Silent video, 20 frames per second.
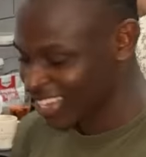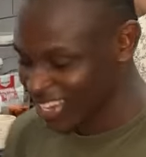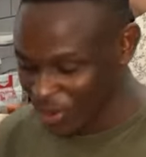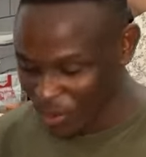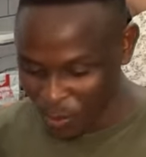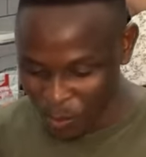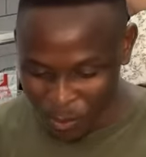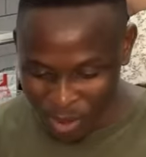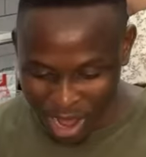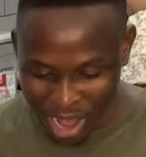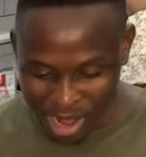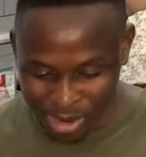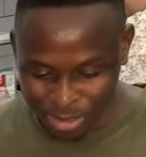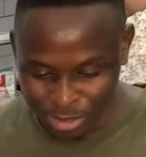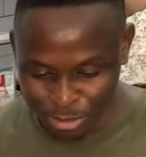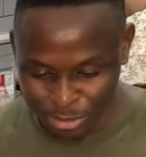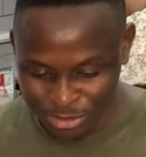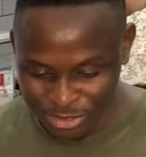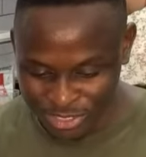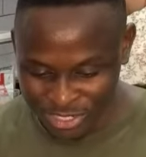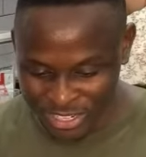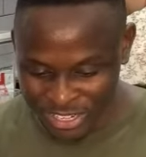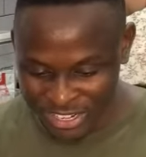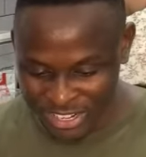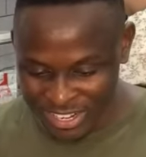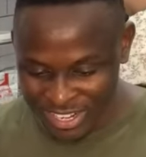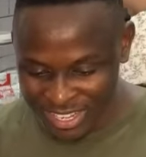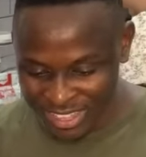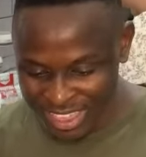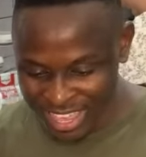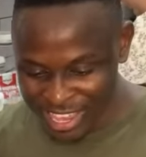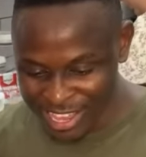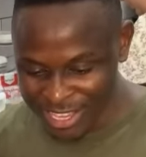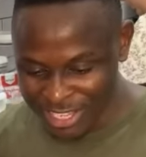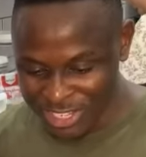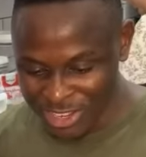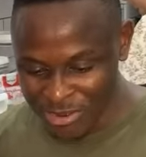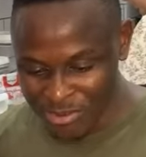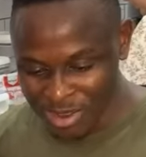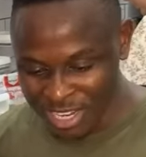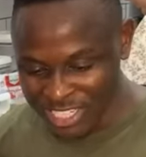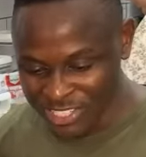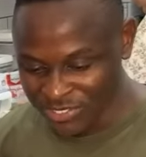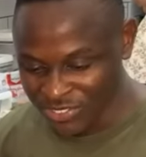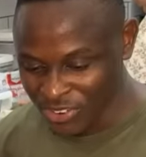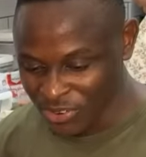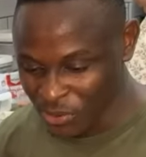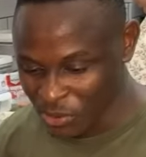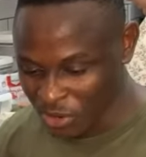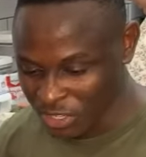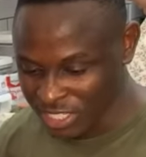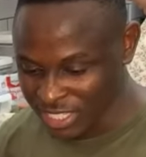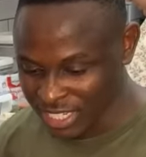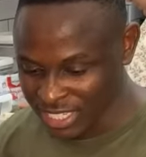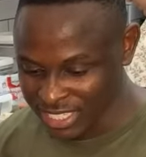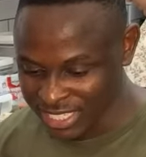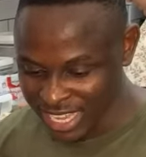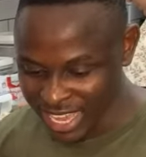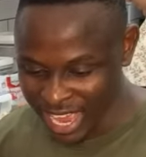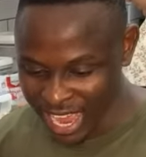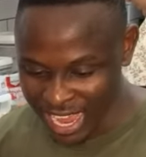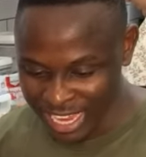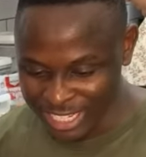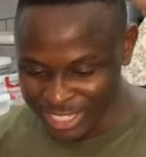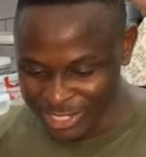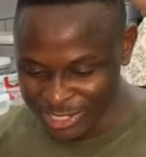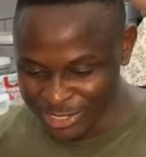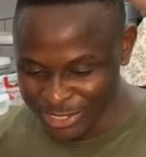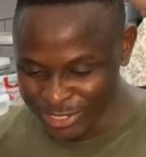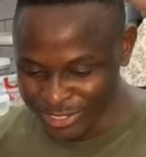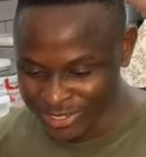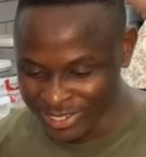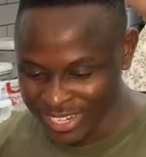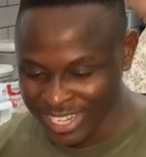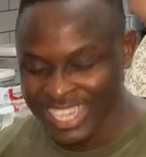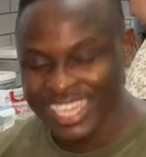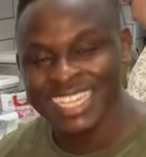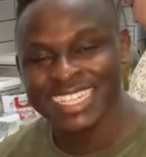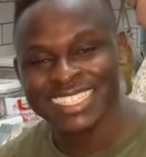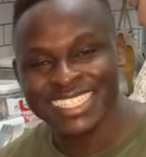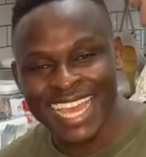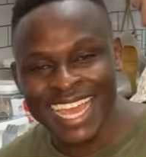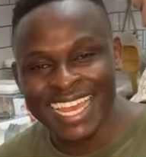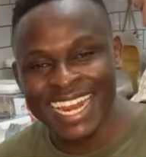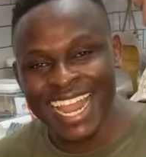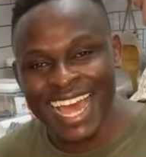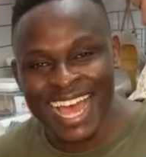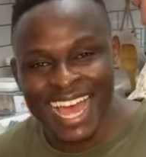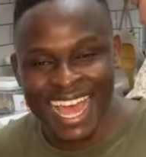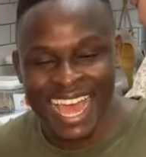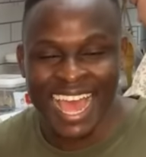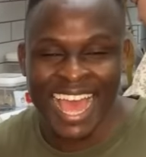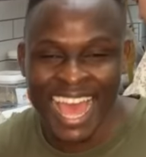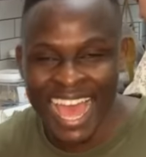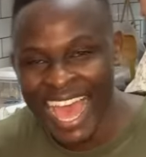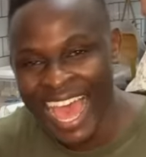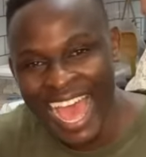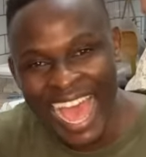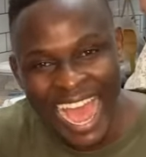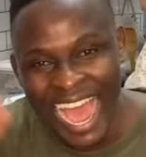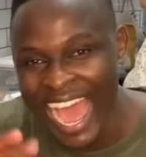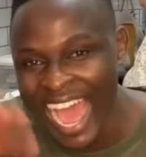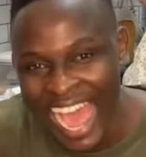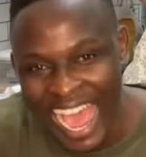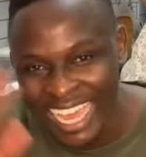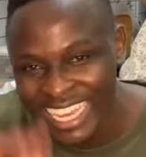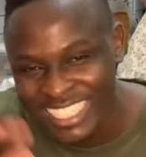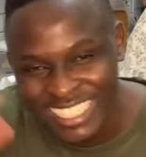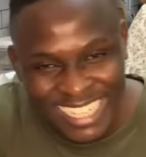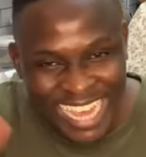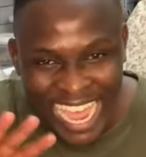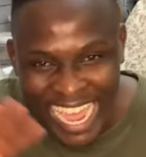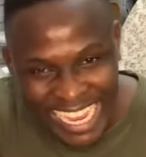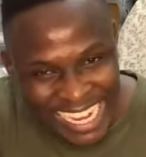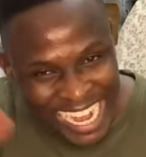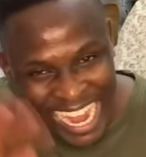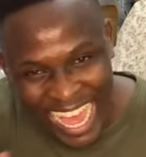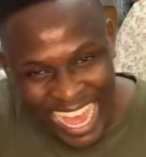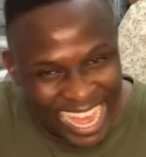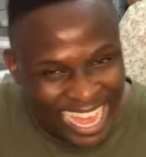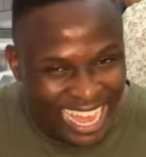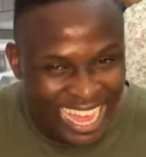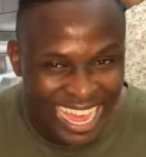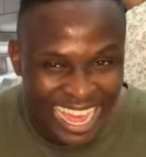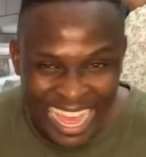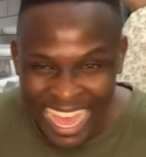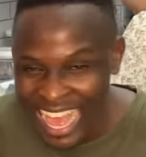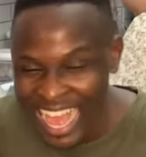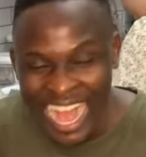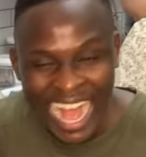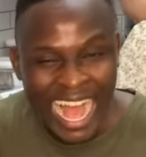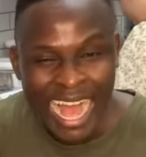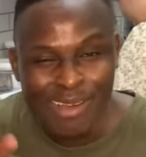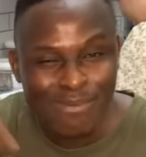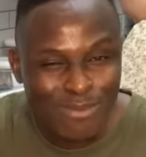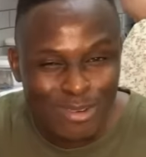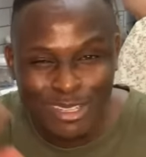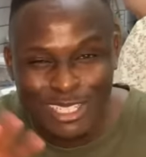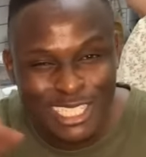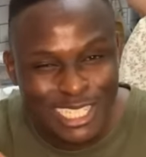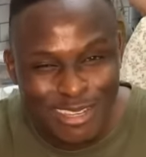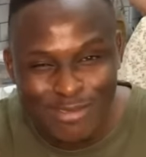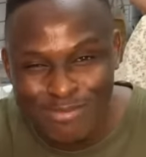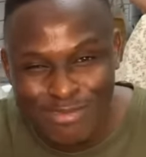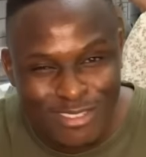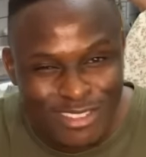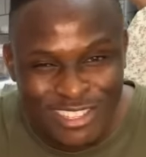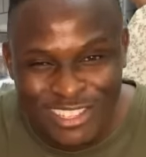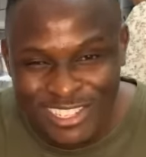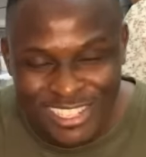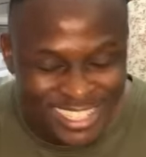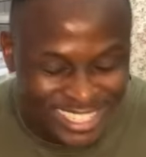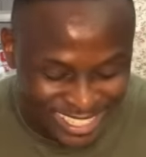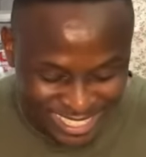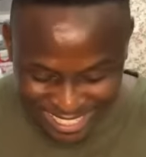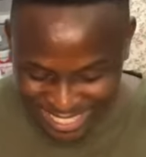Oh. Wow. Thank you so much for watching. Say hi to Tyler. Hi, Tyler. Abuju Buju.